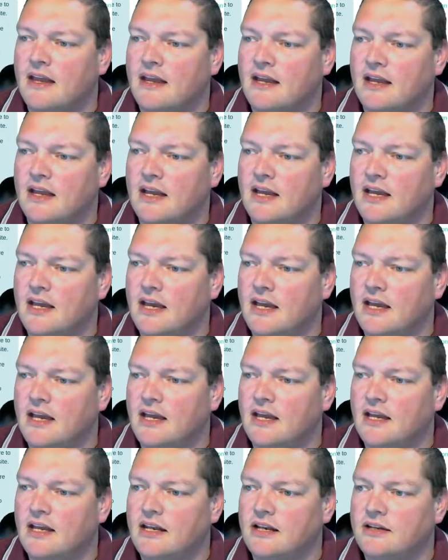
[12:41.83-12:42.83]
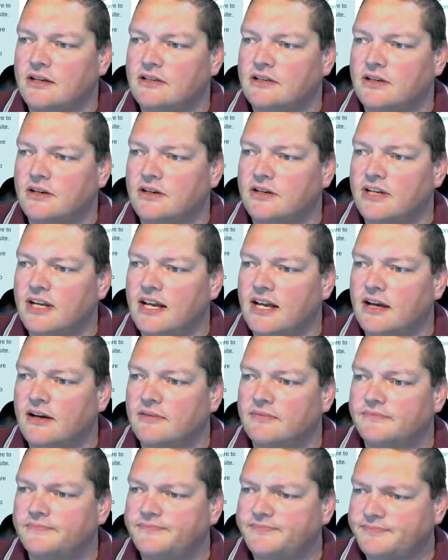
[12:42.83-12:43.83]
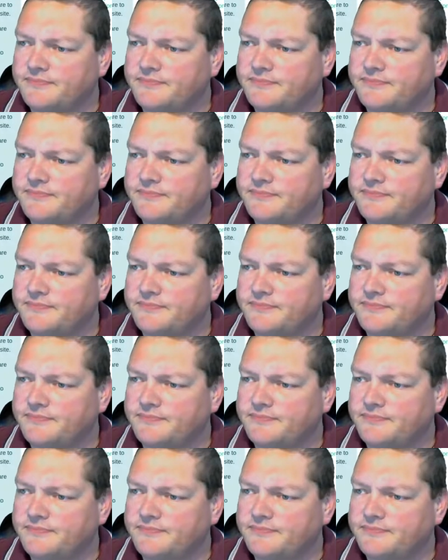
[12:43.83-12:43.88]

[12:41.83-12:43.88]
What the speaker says: And so now,